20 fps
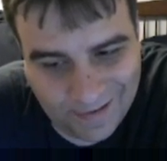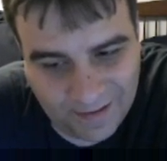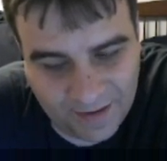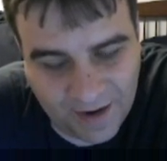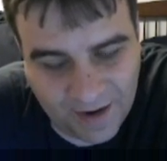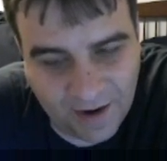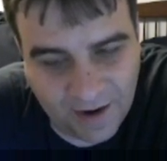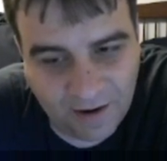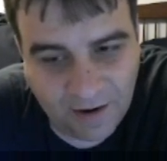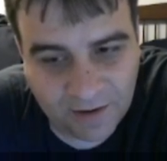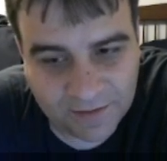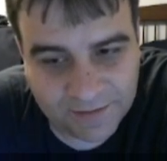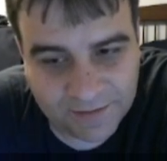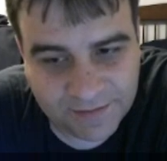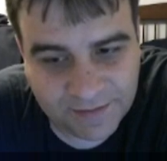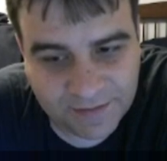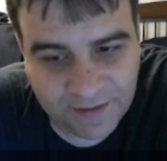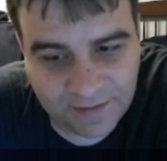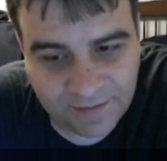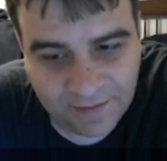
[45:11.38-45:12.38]
Yeah,
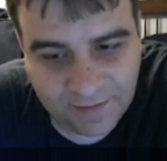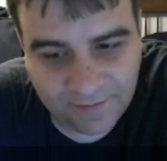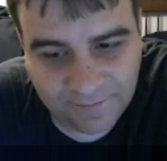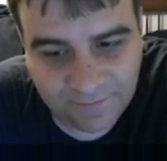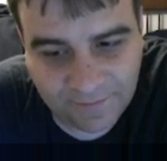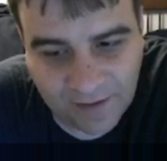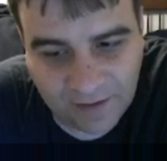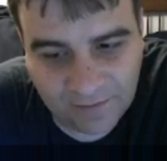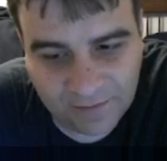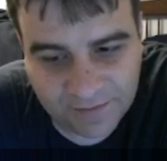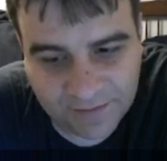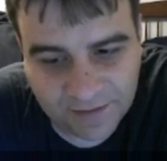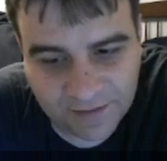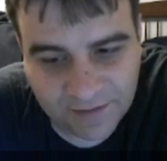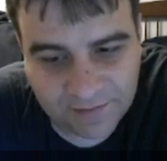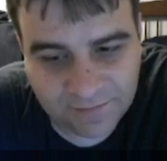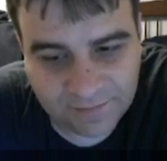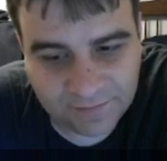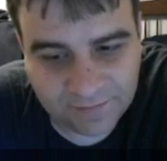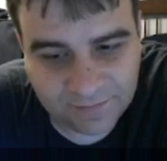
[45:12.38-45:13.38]
honestly, I think
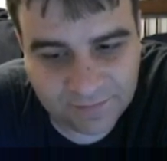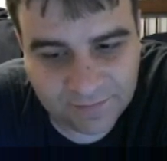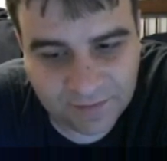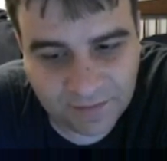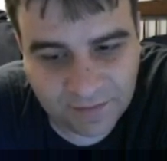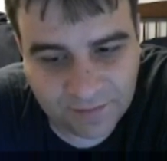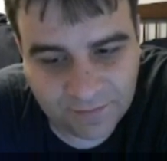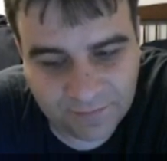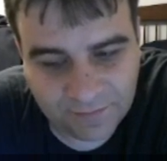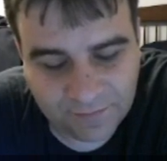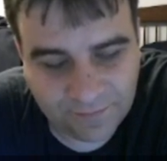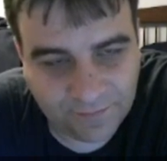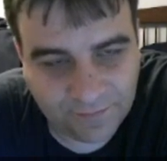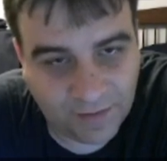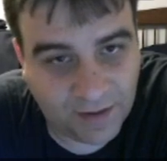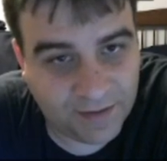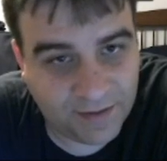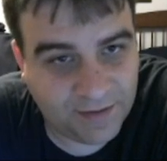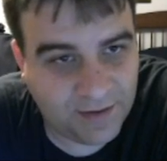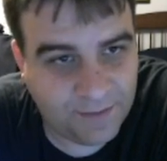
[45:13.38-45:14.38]
Valentine.
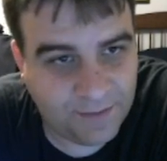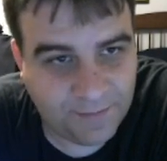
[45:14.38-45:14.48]
I keep